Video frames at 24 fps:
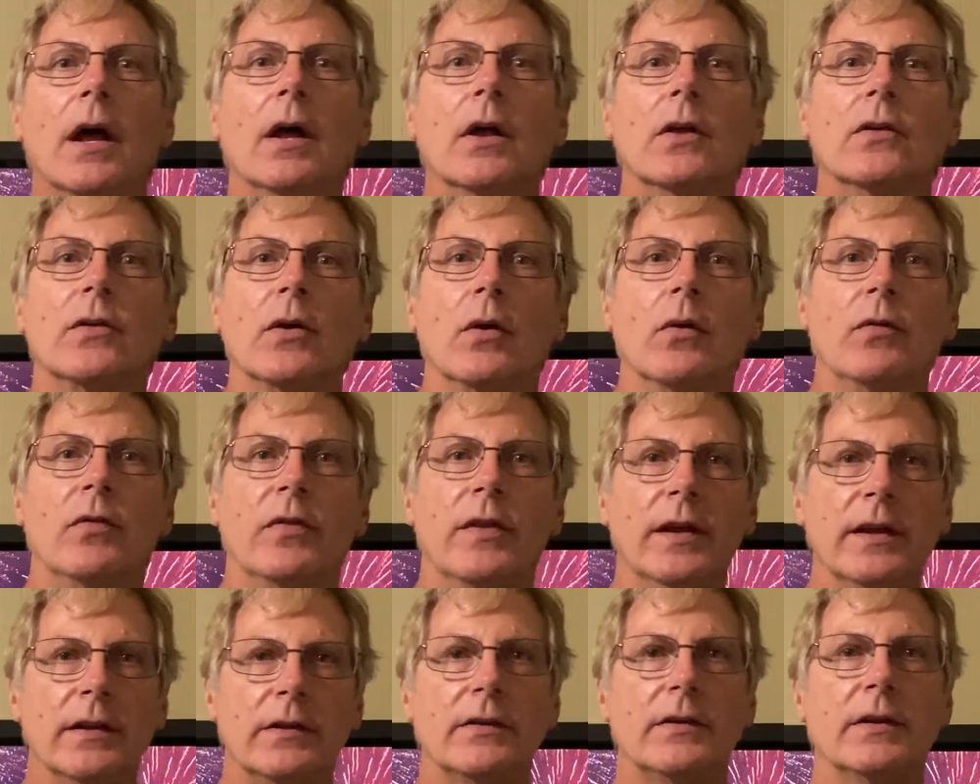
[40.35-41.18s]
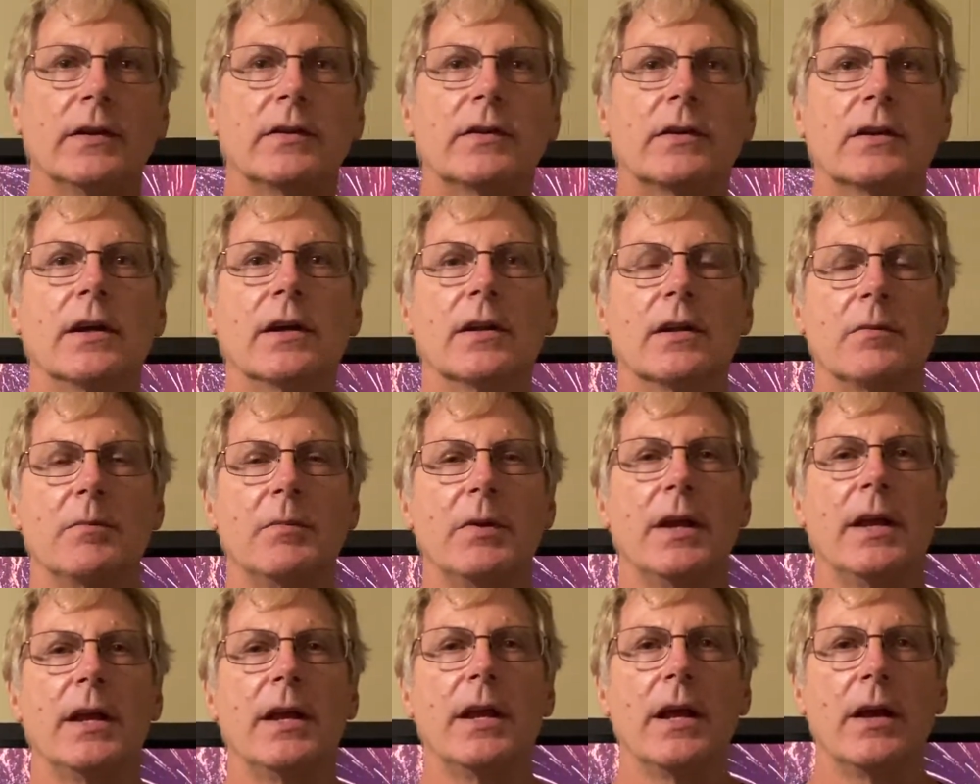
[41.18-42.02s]
So this is going to
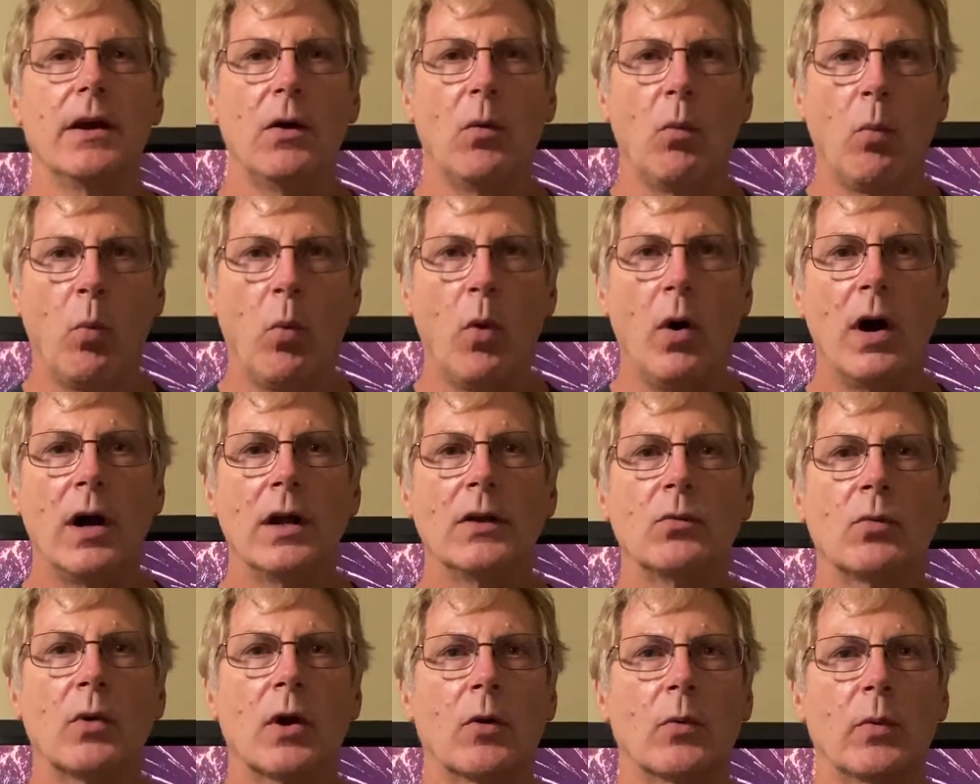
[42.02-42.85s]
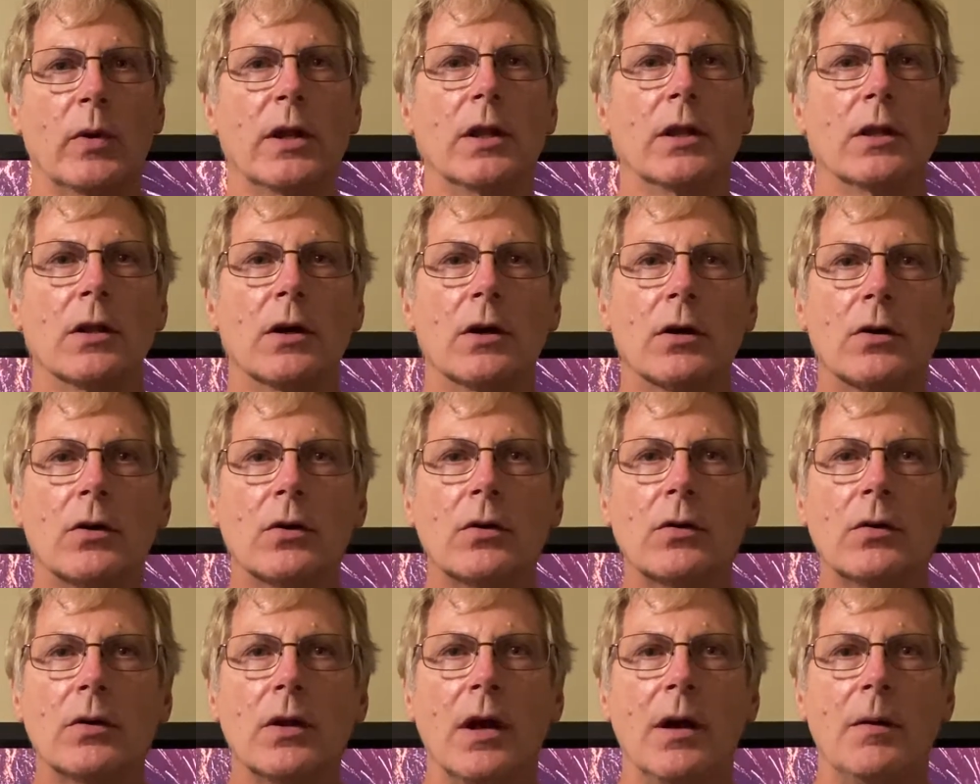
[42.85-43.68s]
be one where we
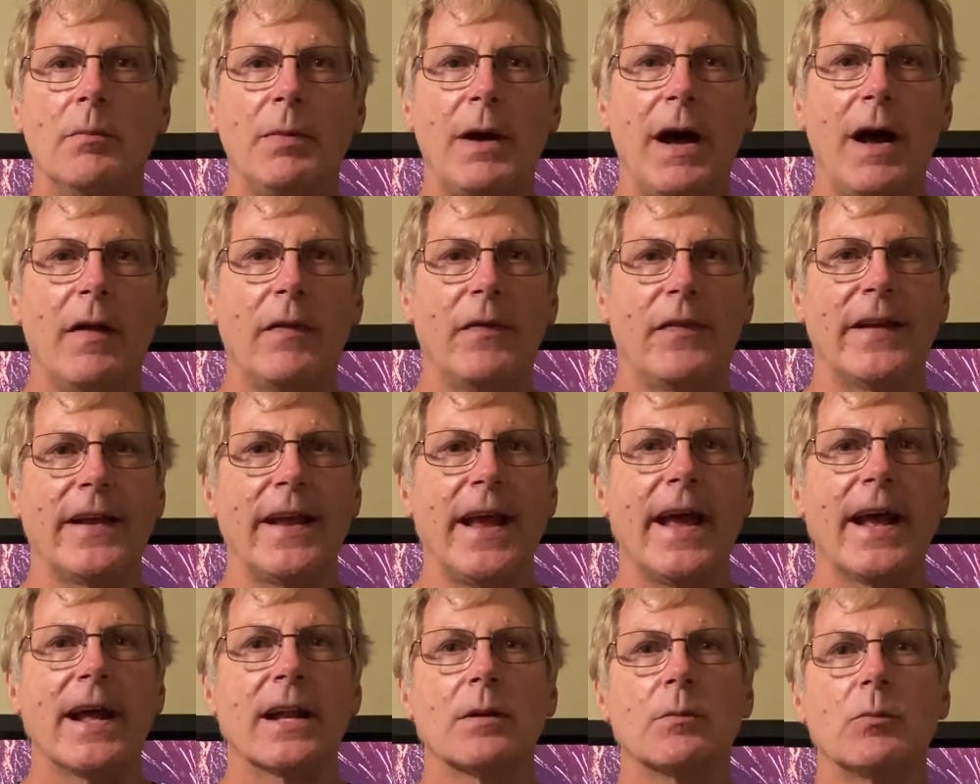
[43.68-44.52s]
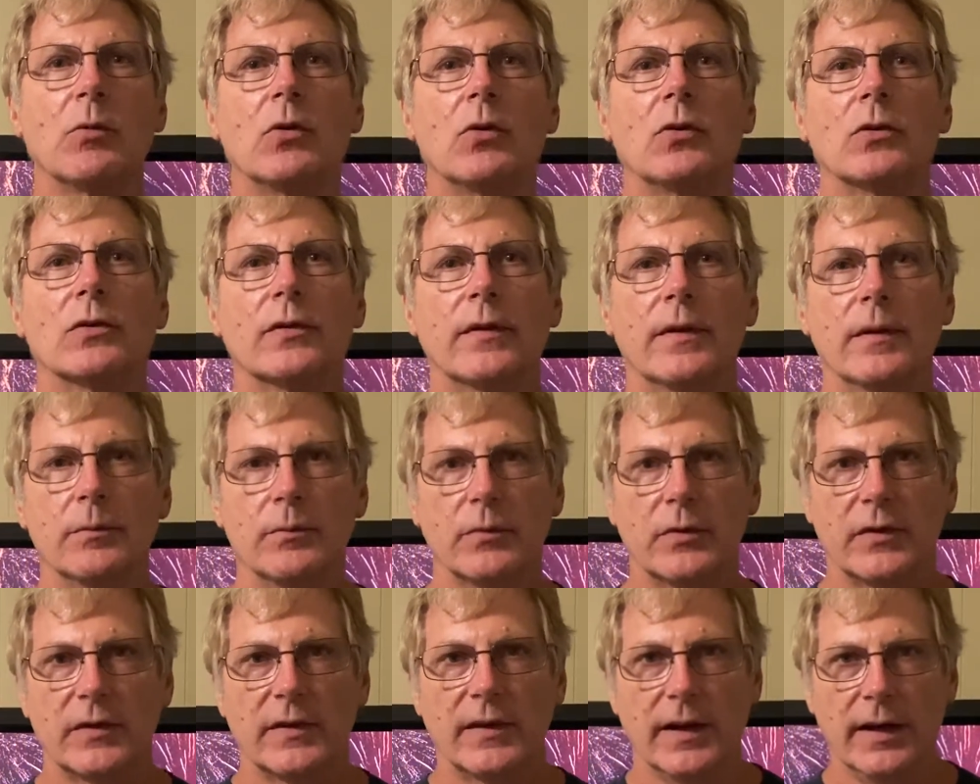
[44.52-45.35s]
learn about the animals
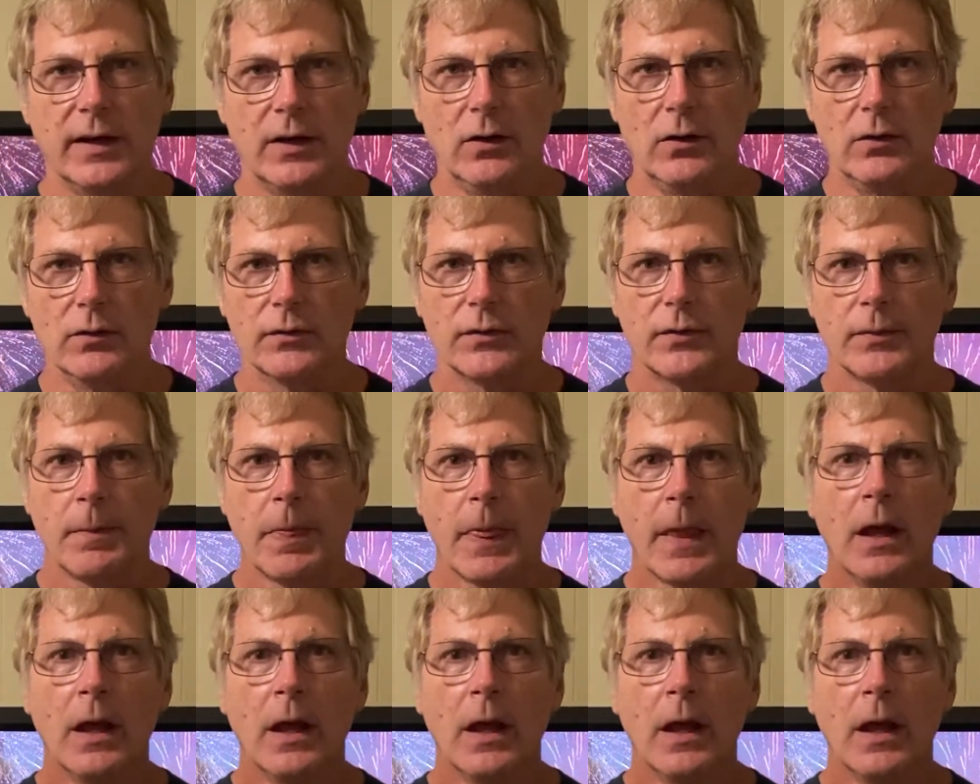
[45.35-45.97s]
themselves.